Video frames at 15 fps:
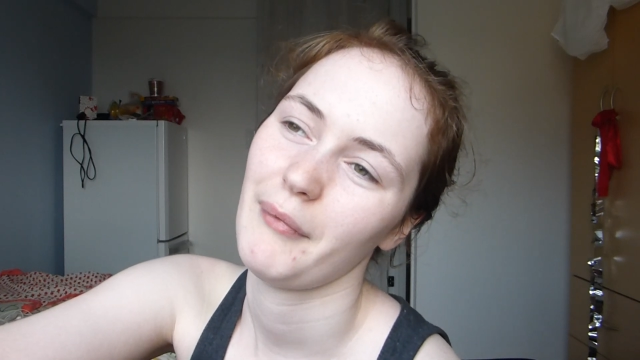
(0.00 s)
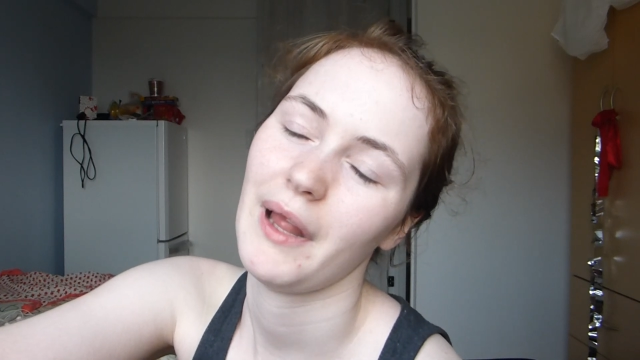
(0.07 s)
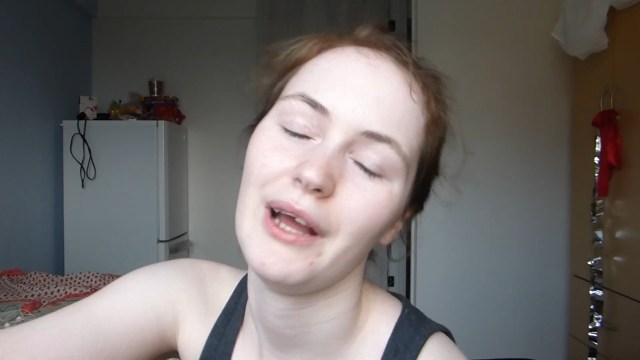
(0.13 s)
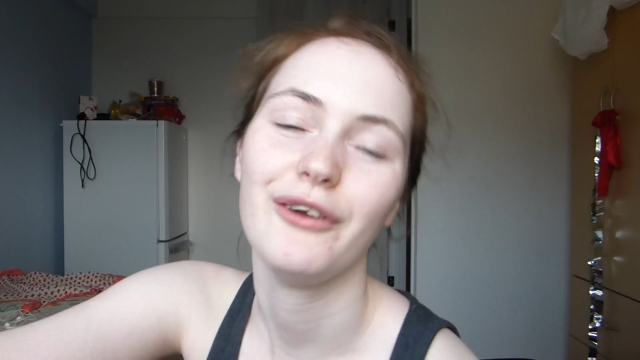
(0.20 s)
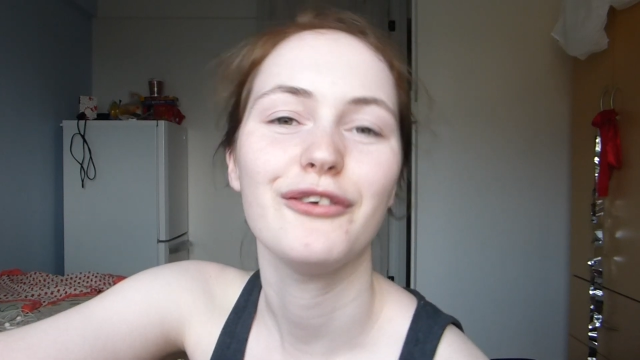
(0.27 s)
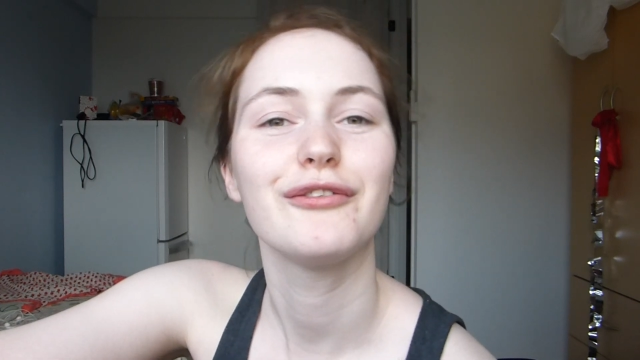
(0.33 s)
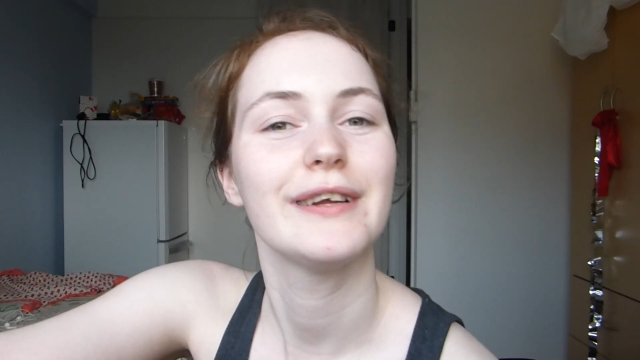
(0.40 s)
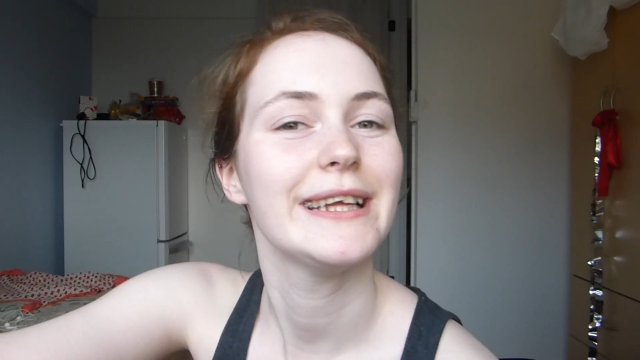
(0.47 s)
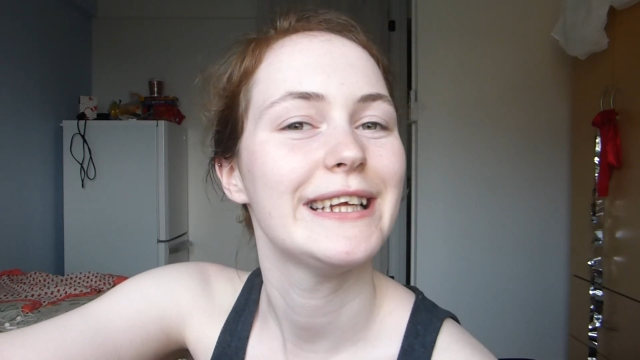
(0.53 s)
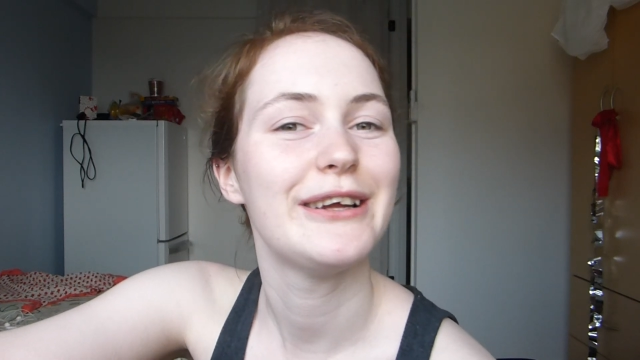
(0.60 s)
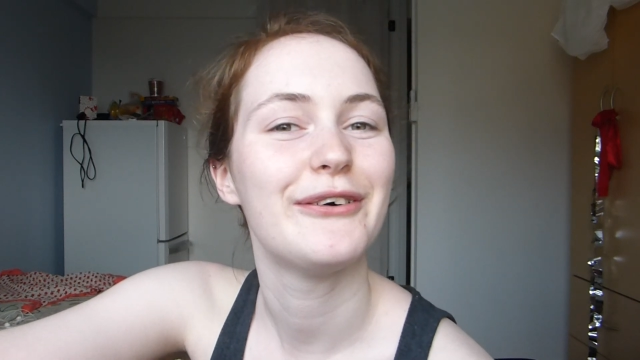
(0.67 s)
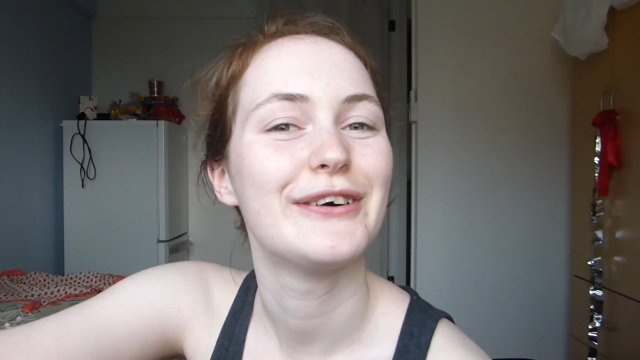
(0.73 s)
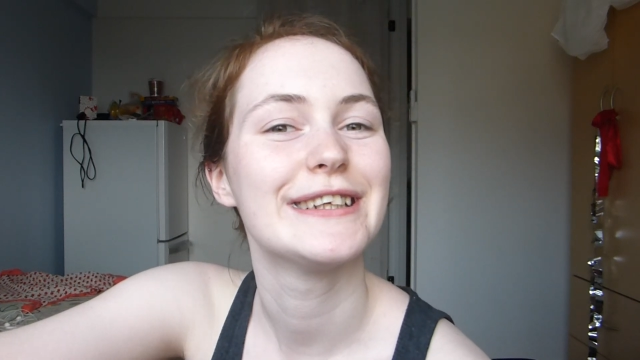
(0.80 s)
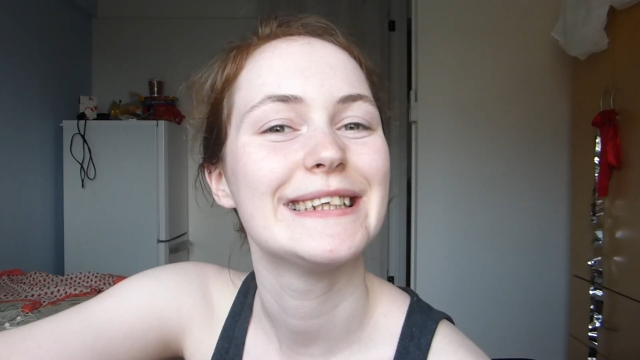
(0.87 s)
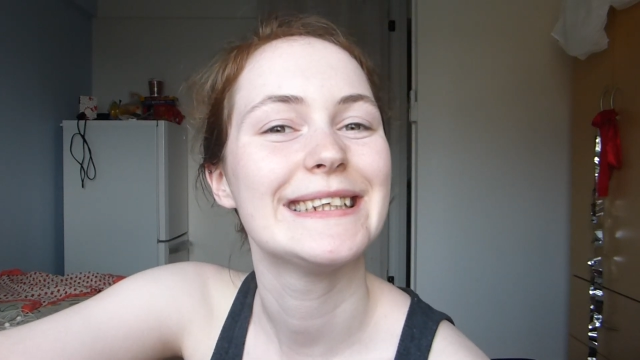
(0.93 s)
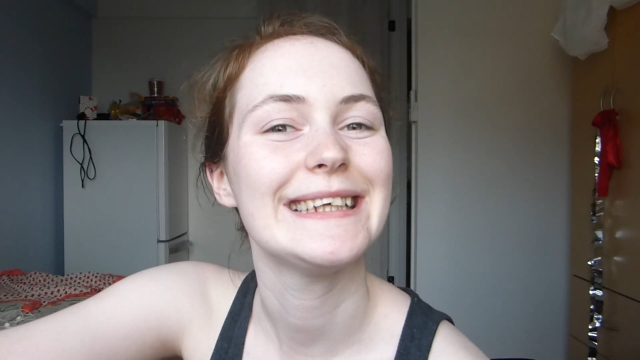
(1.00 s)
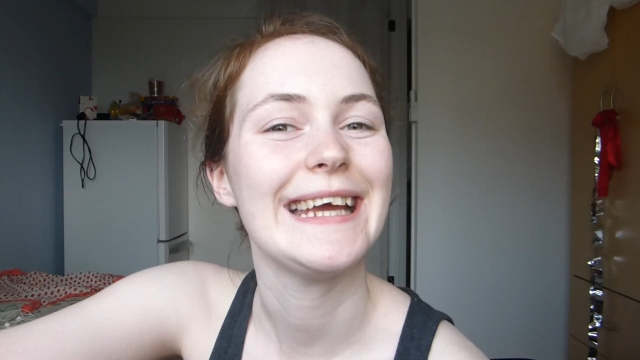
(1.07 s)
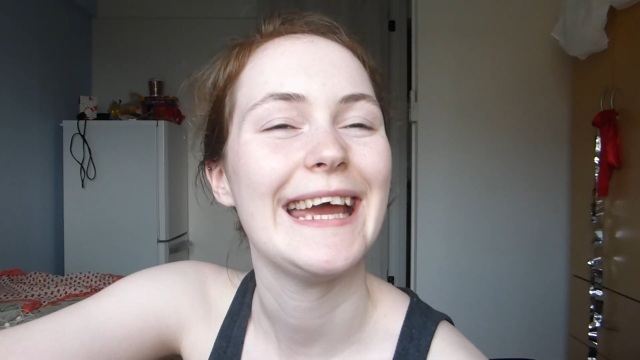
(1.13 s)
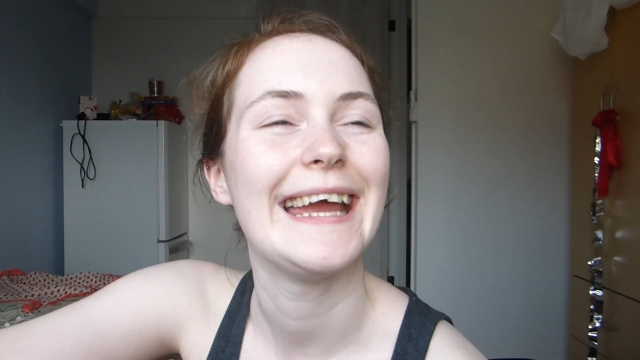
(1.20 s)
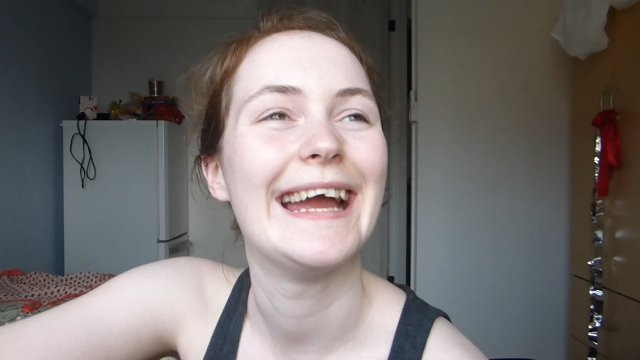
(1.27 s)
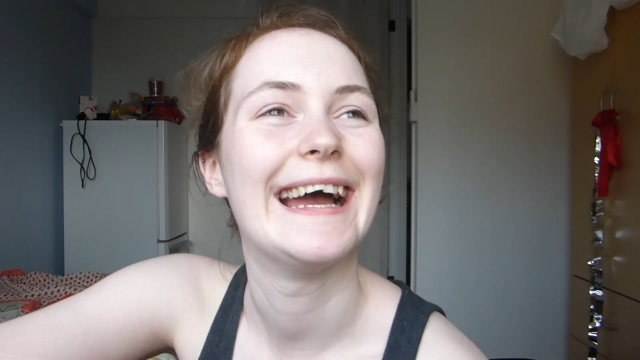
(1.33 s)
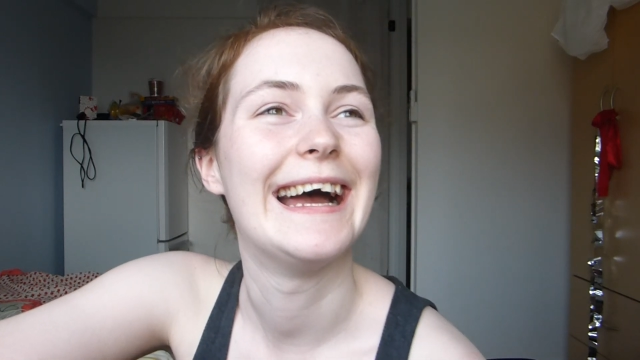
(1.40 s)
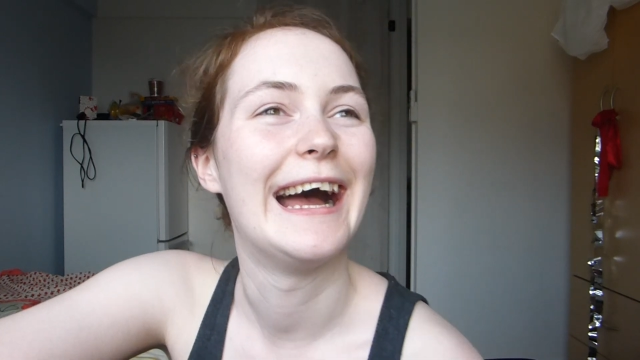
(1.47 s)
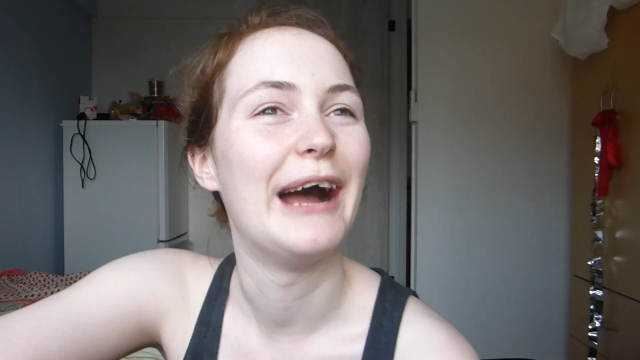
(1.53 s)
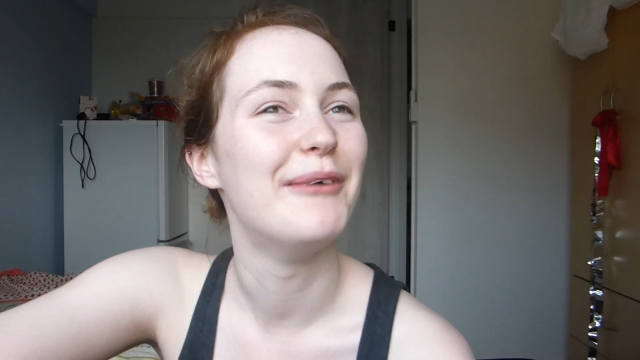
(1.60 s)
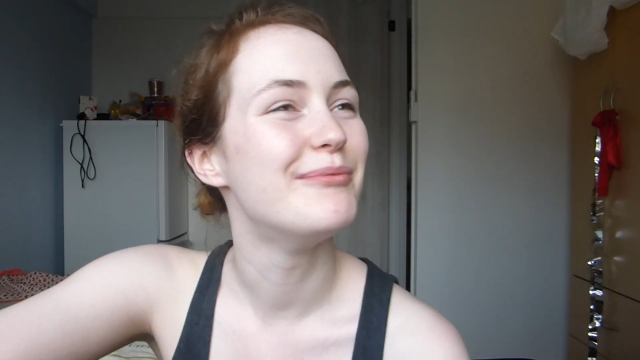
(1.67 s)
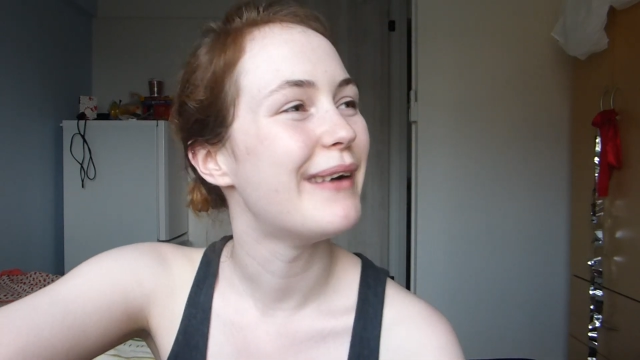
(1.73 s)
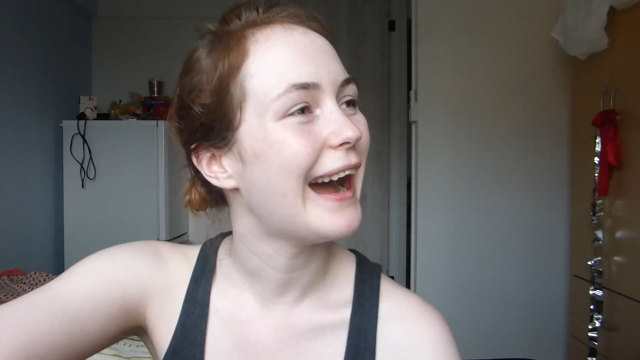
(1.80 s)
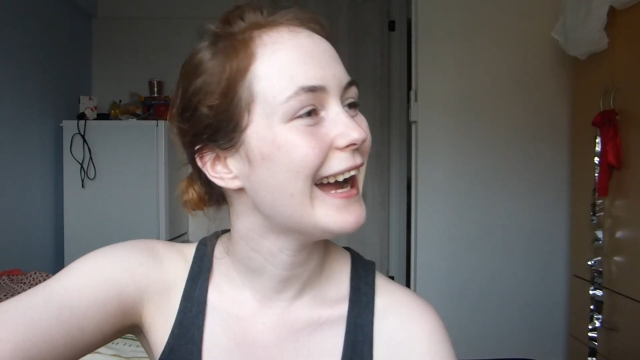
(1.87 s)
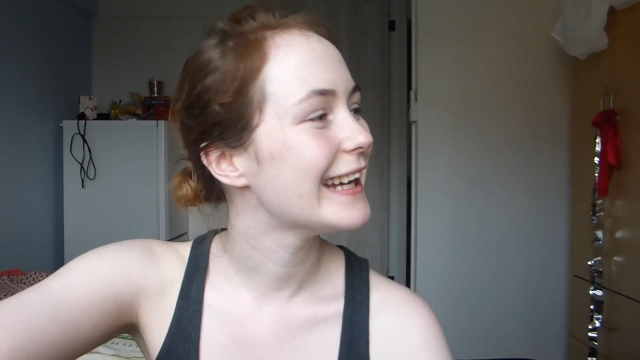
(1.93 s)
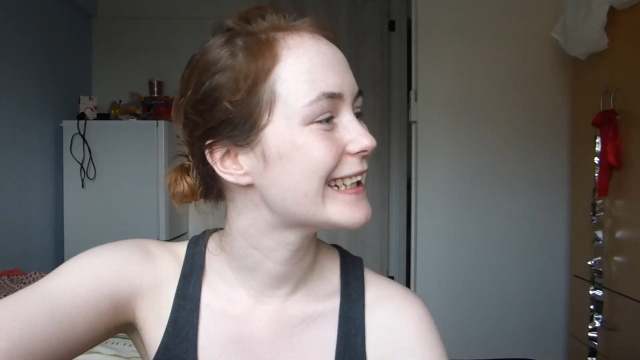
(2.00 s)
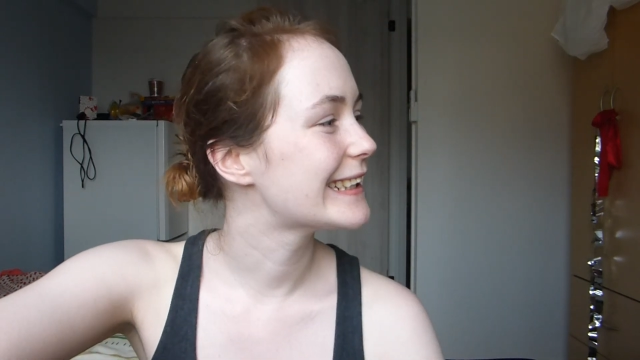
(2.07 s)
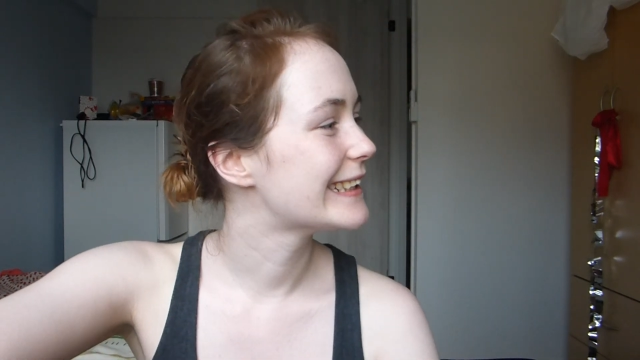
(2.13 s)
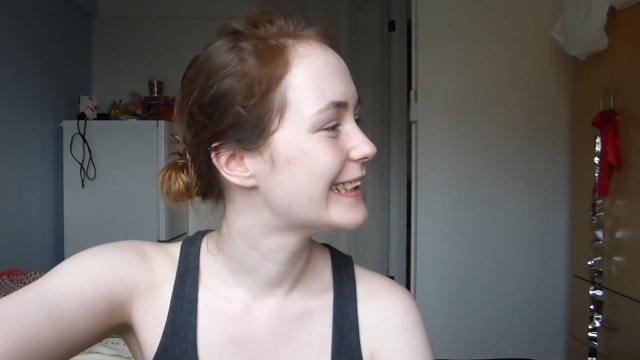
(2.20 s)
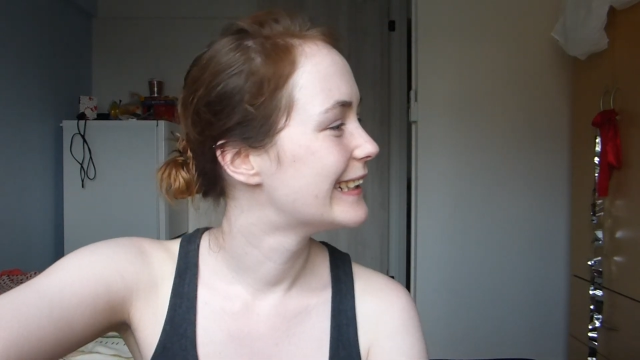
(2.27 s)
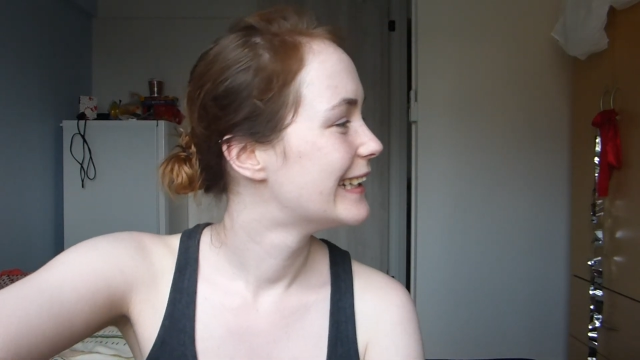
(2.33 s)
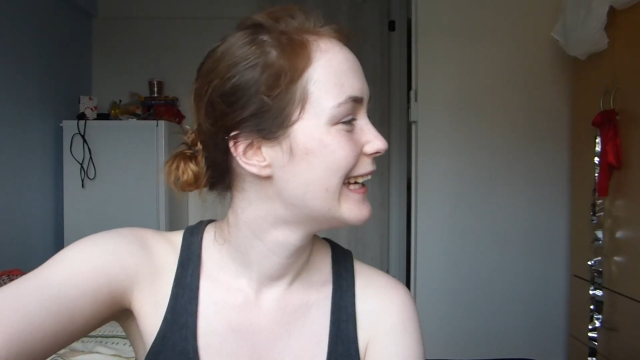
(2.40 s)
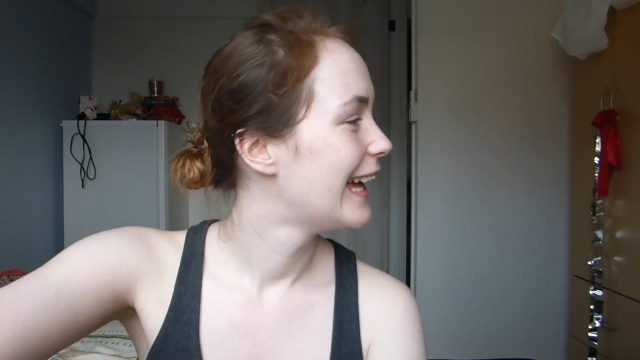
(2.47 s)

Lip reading: I don't really know what to say. I'm back.